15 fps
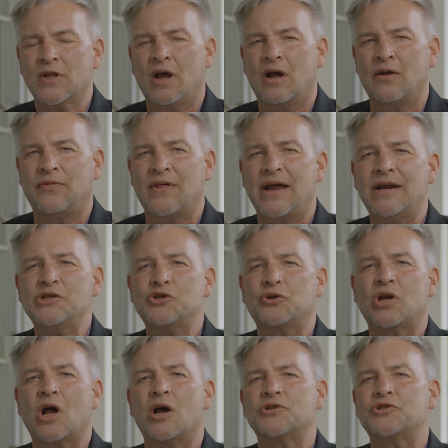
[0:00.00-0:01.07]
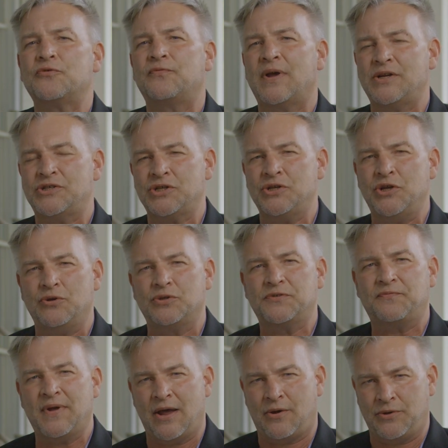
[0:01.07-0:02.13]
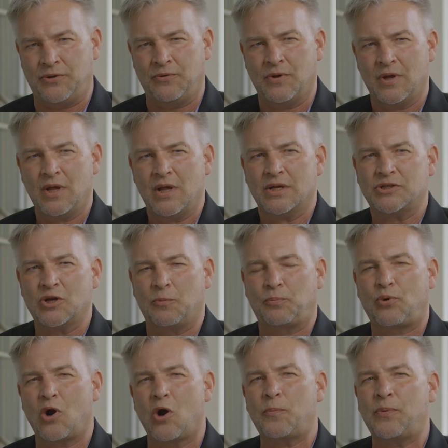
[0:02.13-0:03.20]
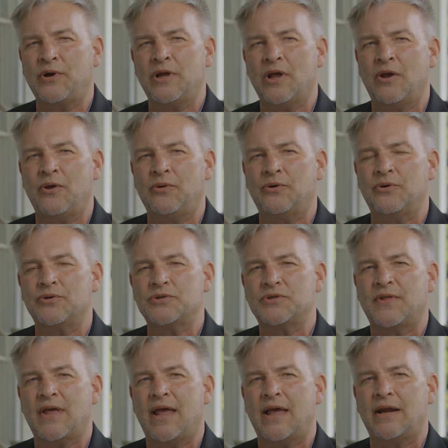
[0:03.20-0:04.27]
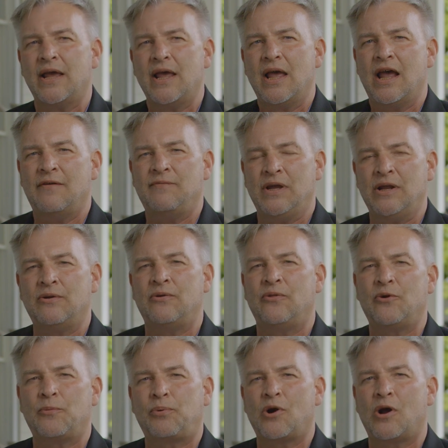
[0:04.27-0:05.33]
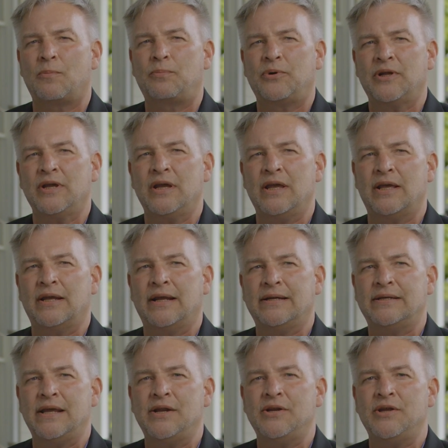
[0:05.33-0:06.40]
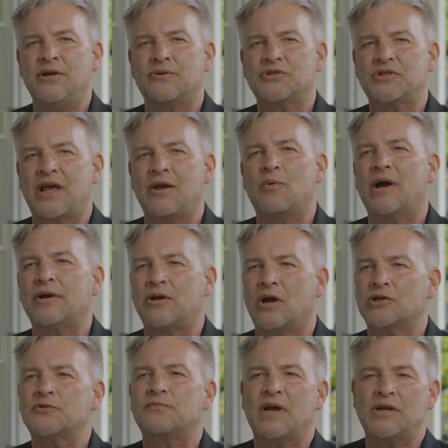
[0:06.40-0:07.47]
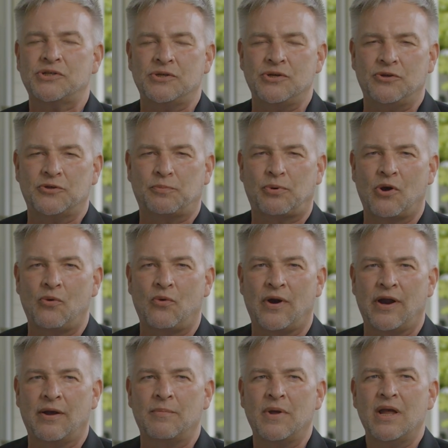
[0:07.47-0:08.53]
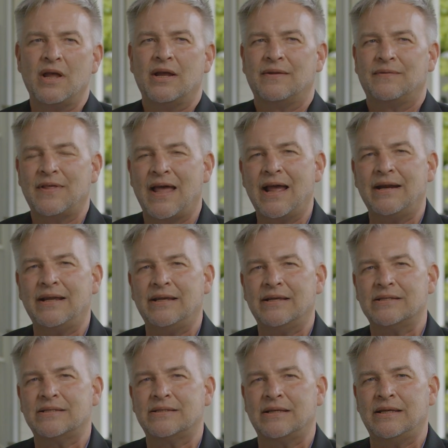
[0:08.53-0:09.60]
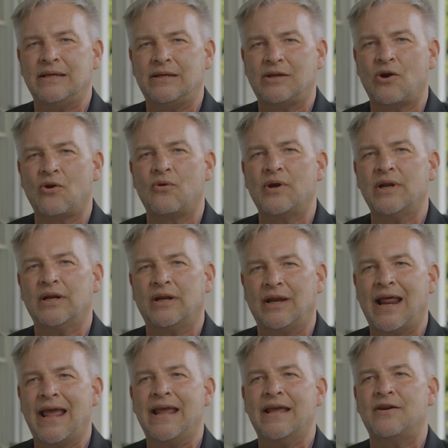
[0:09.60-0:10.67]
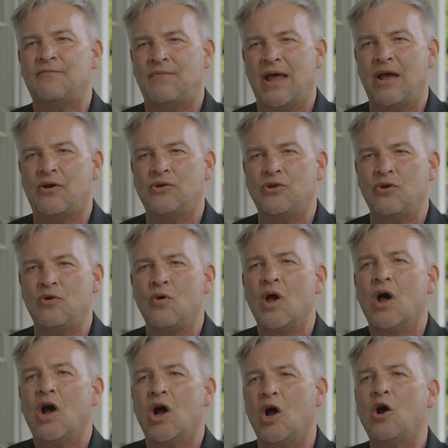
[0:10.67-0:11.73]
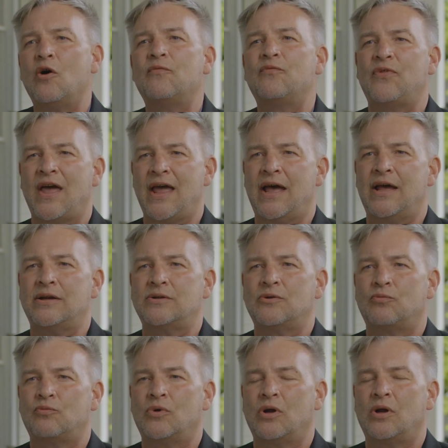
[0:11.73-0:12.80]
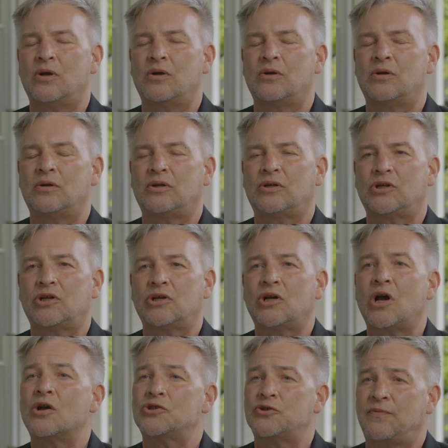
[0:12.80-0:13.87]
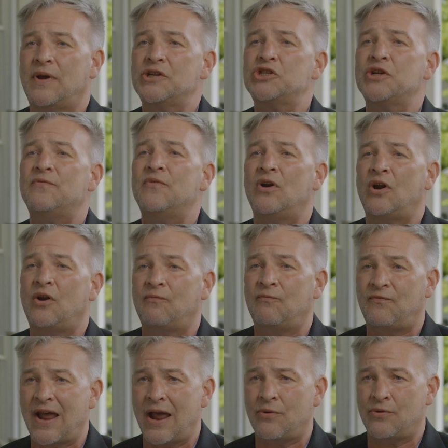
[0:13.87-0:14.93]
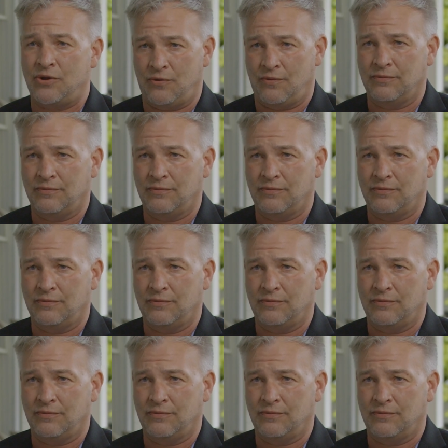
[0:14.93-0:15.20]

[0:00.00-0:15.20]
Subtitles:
That is your conservation use value. So property owners that have entered their property in a 10-year statewide conservation use program, that is the current land value of that conservation value.